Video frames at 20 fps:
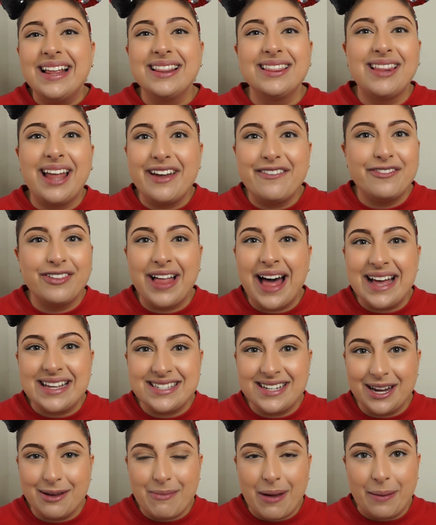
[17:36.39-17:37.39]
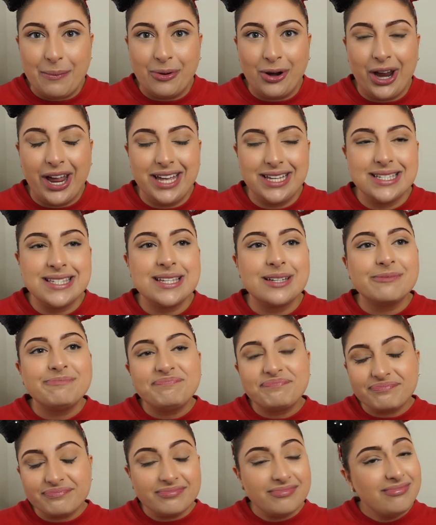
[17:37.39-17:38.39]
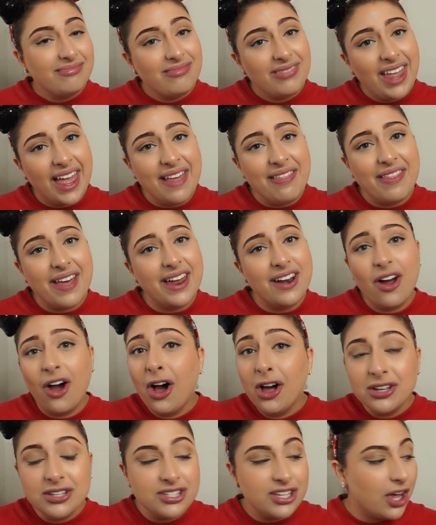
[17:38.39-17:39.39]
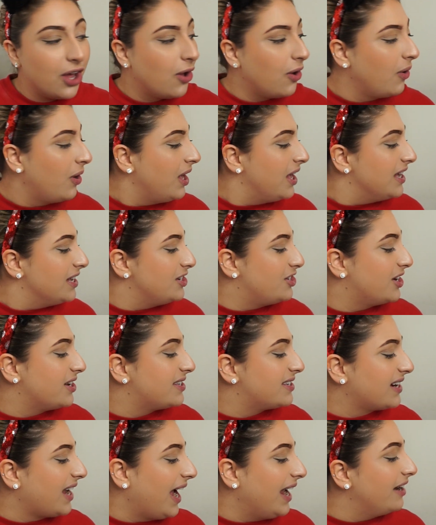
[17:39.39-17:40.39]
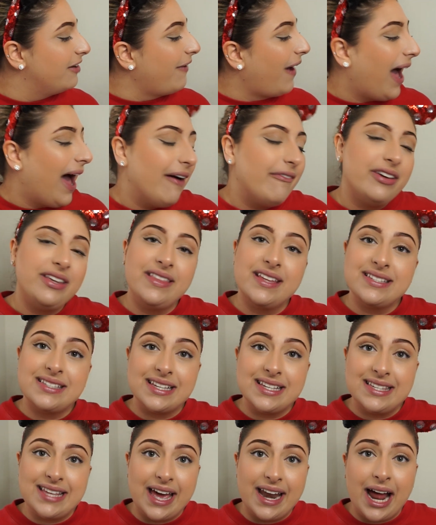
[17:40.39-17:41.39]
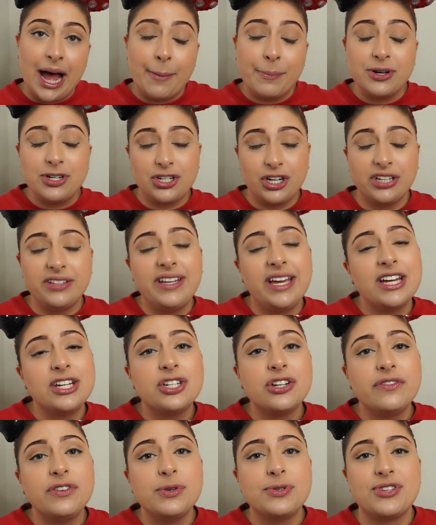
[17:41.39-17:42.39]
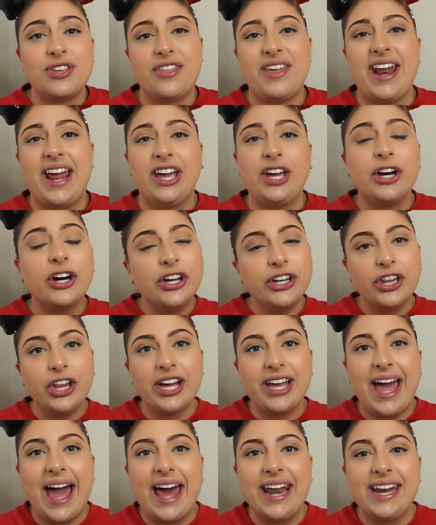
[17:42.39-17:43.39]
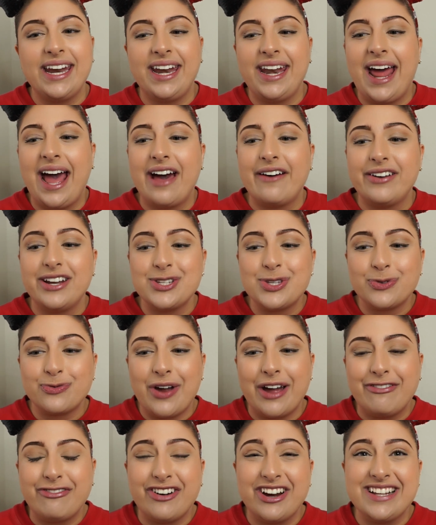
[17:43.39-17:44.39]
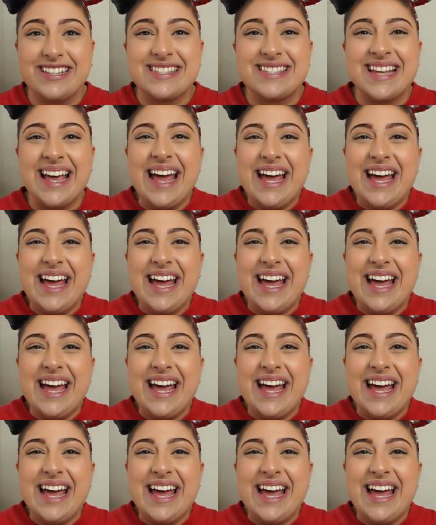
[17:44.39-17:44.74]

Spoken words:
life-lasting memories. And then also just kind of having this set up during the interview so that I could look at it and have it as a reference